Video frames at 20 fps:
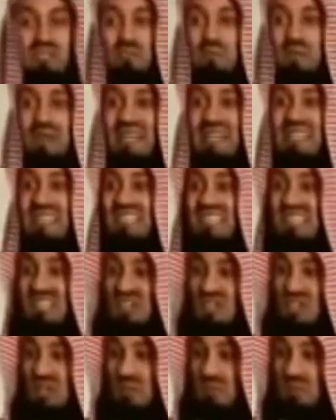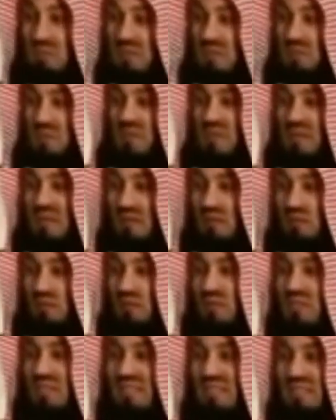just by teaching people how
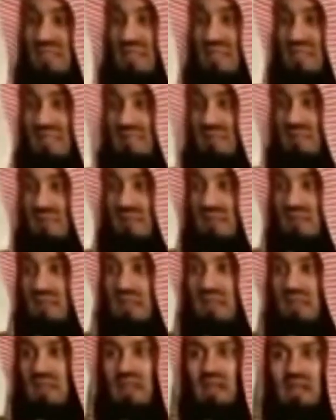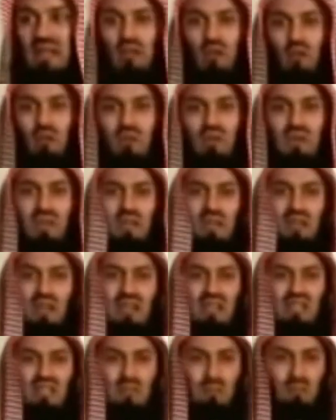to read and write. And I normally
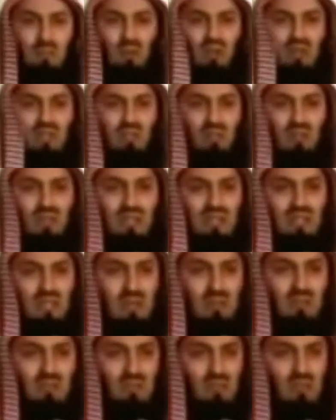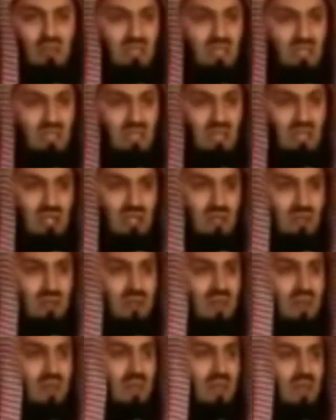raise a point when it comes to the
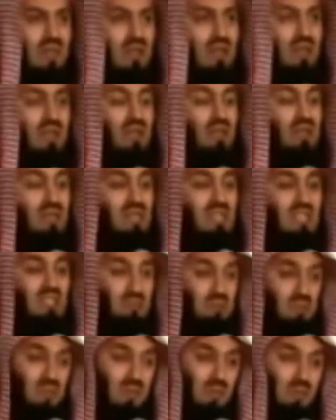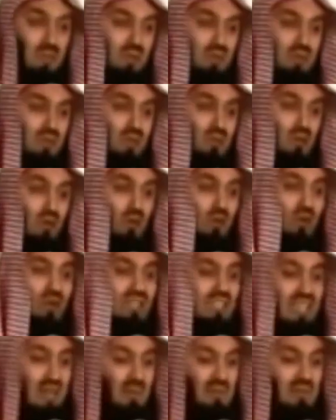teachers. These people who were